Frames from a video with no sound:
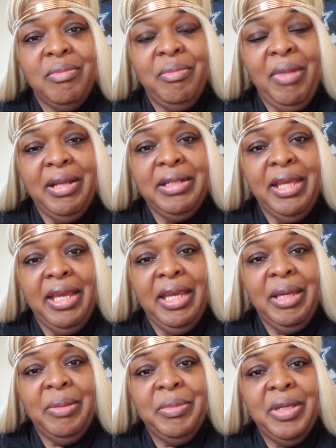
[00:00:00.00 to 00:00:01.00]
My
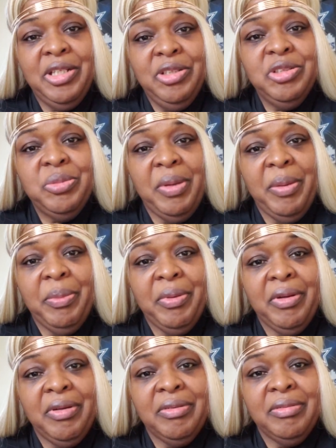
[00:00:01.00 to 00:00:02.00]
name in
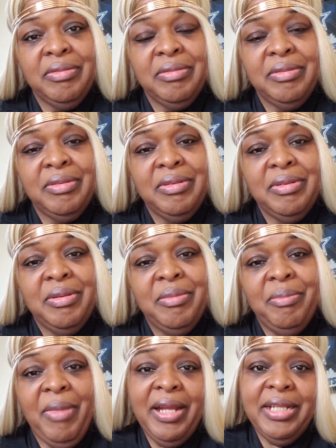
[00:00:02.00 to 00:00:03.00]
newspaper.
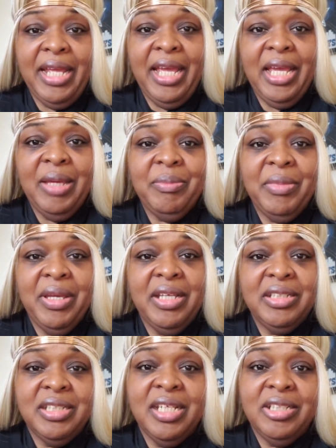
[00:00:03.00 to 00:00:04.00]
My name
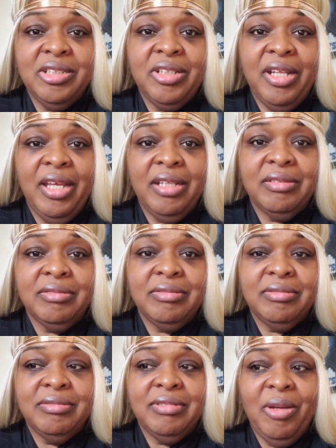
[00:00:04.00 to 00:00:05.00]
in the internet.
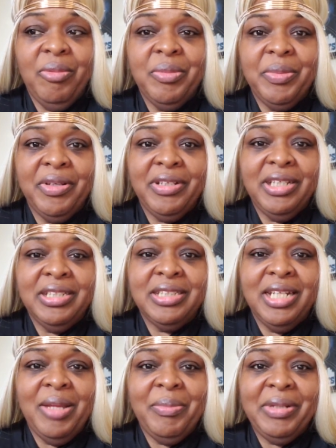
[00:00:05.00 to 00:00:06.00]
I want to be on the
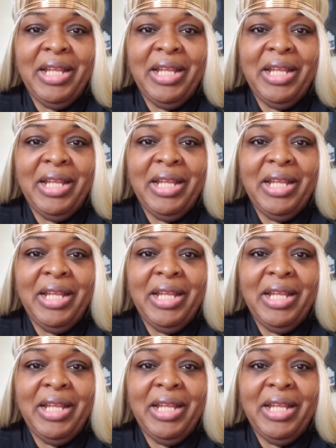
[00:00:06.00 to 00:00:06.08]
internet, but